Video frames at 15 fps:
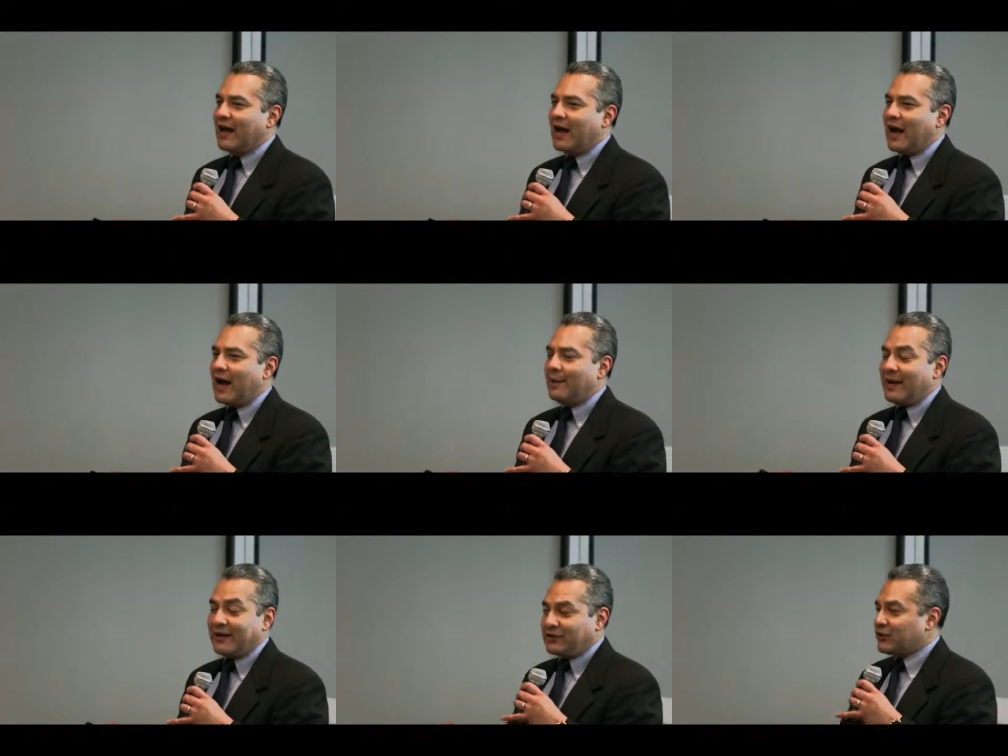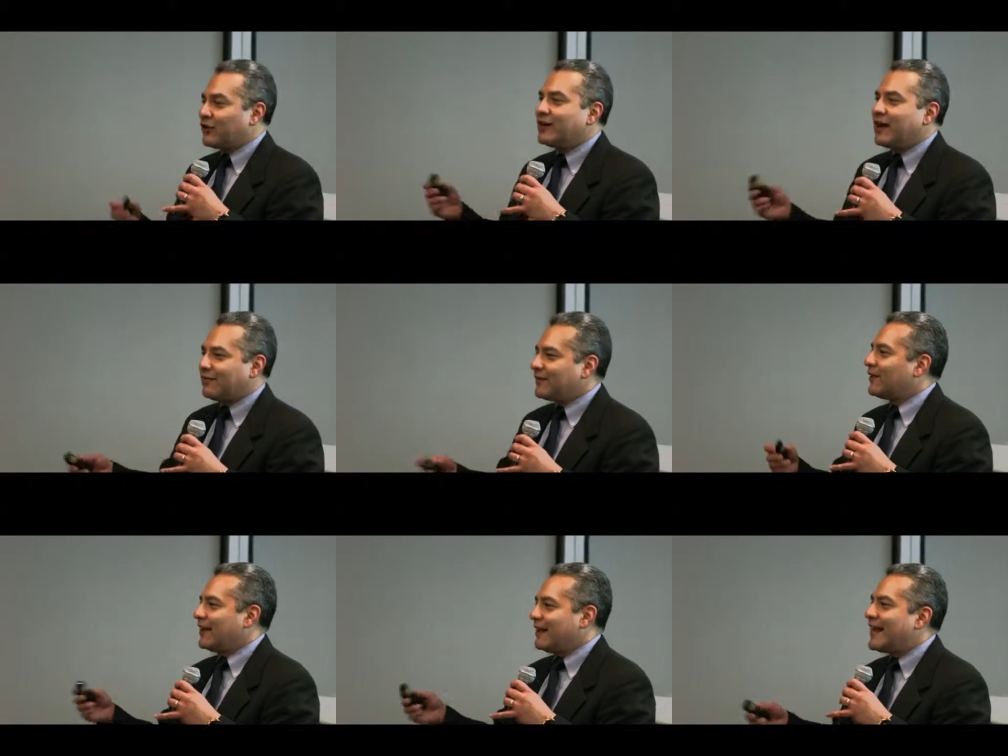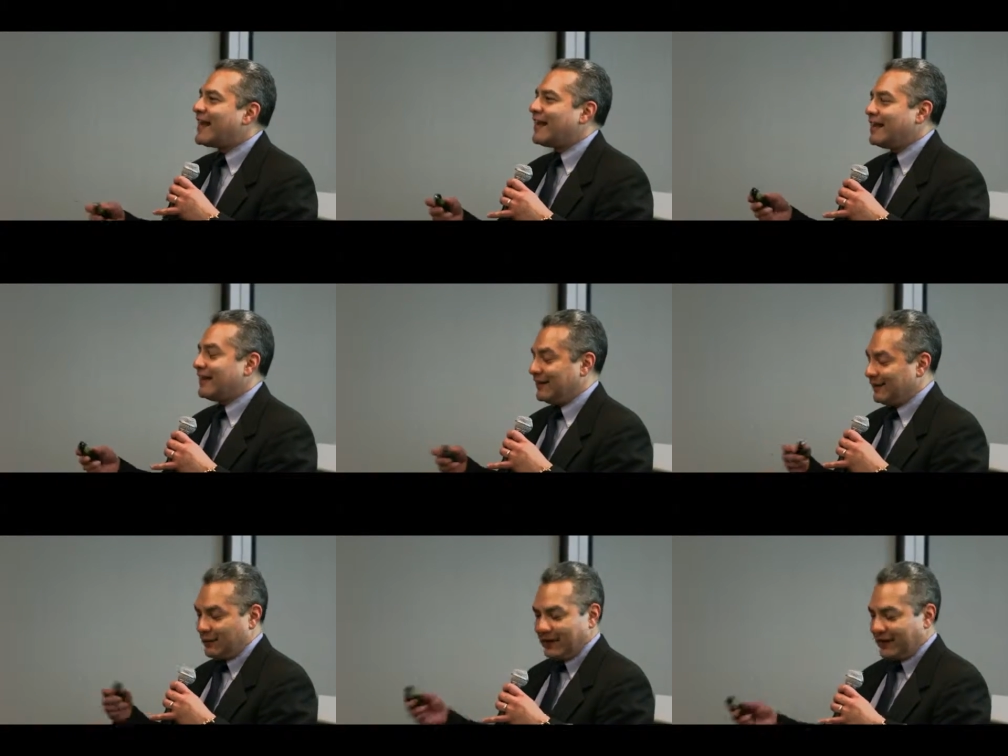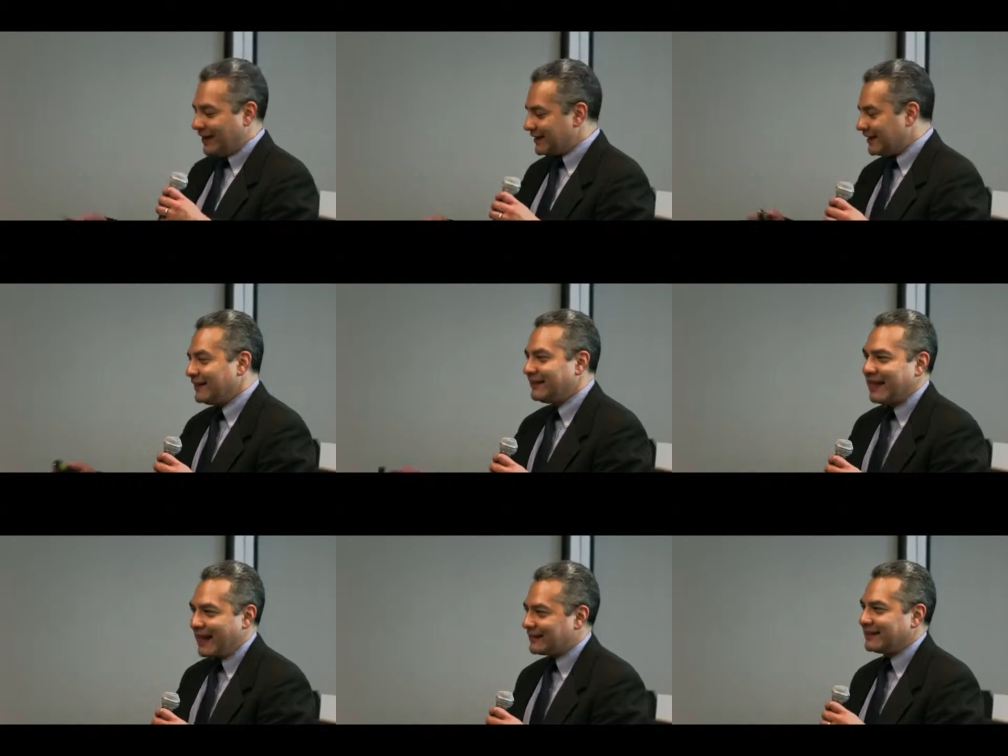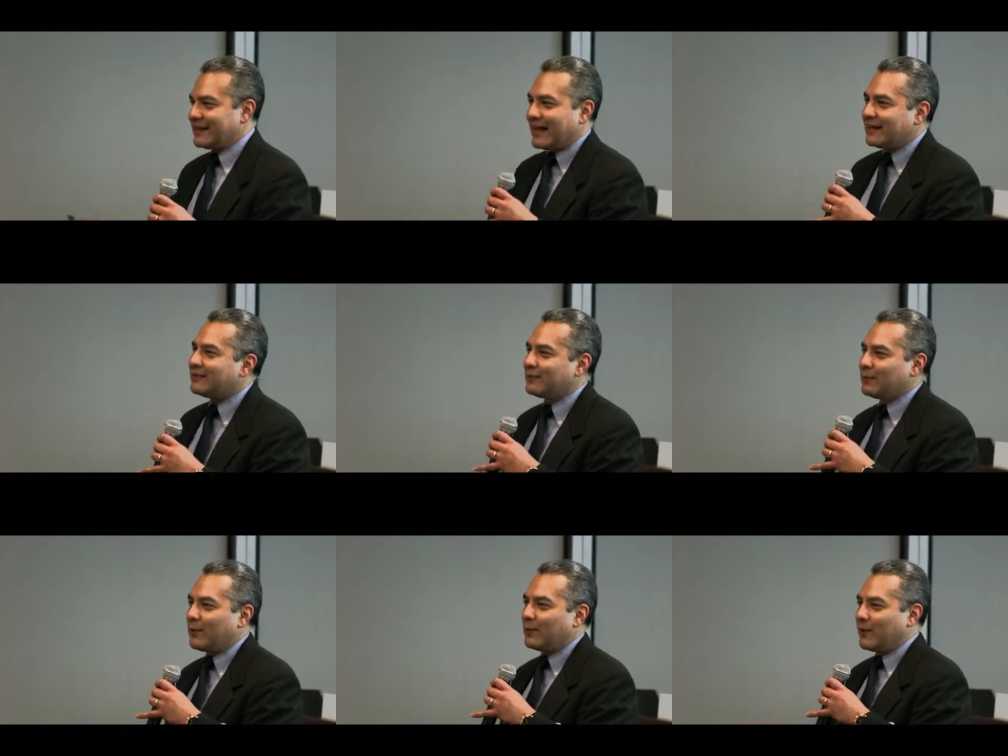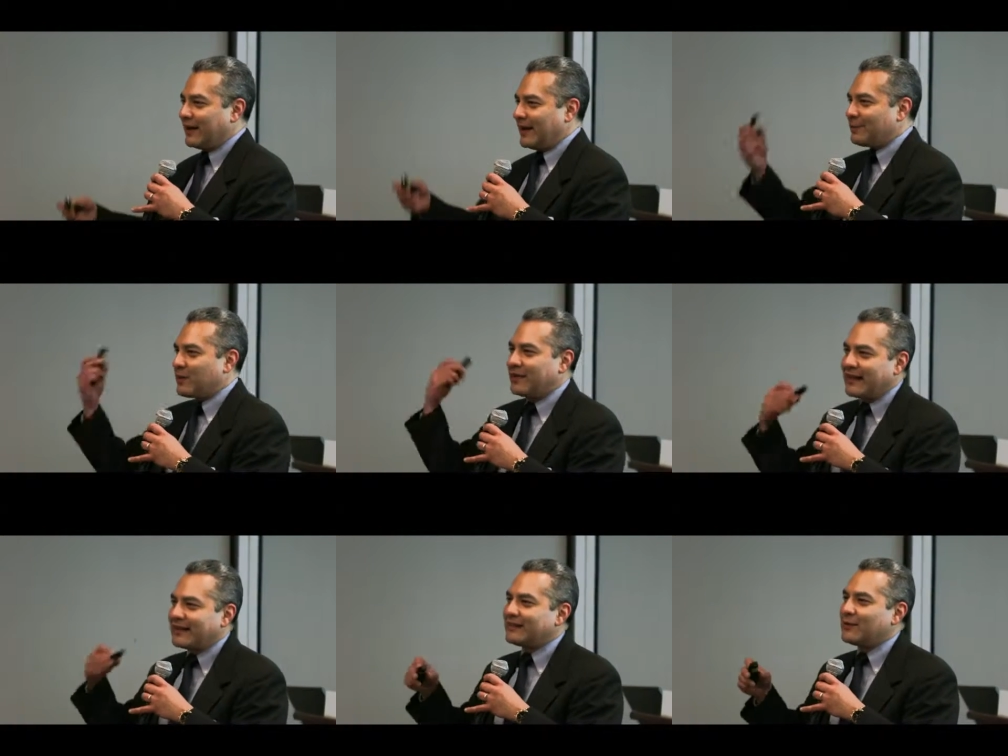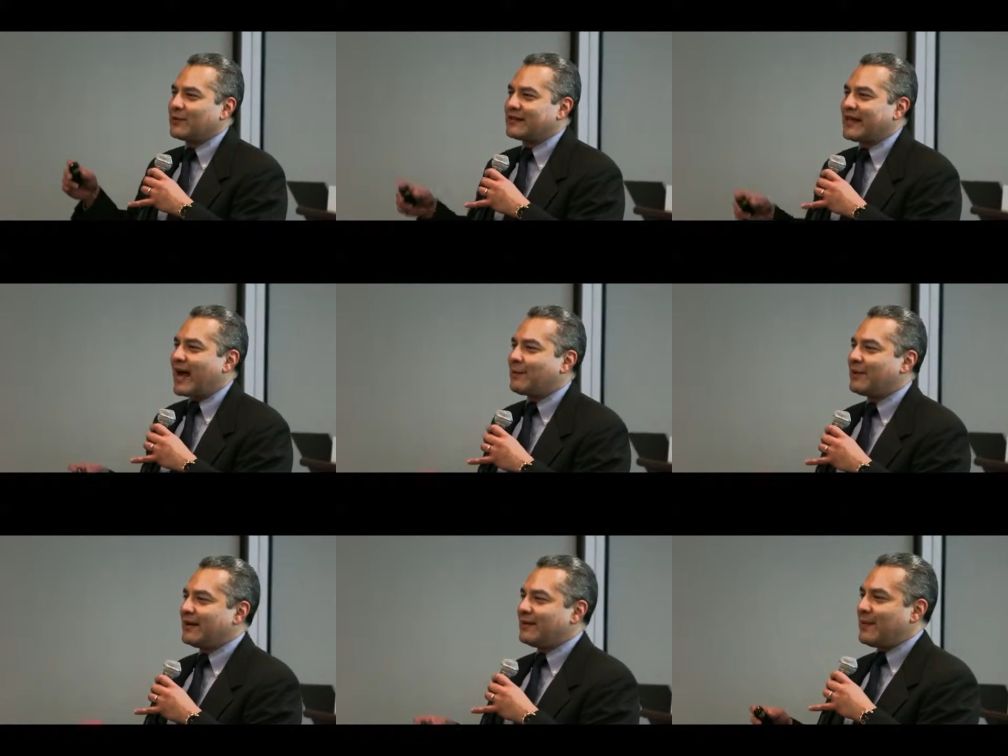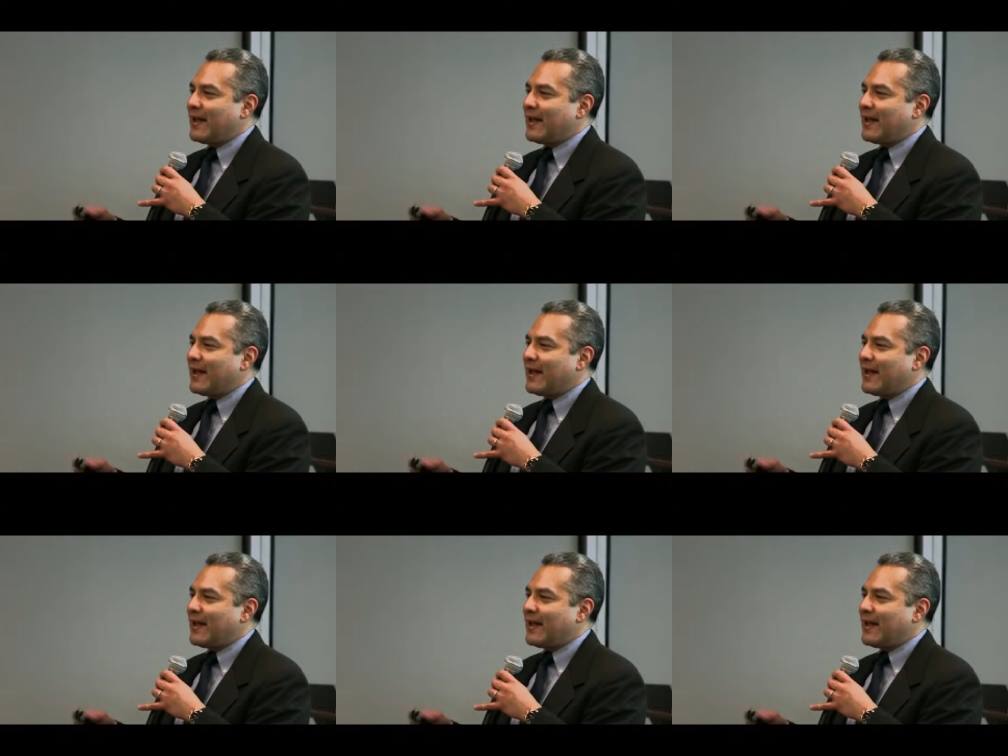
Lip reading: And sure enough, he realized that what it predicted was happening.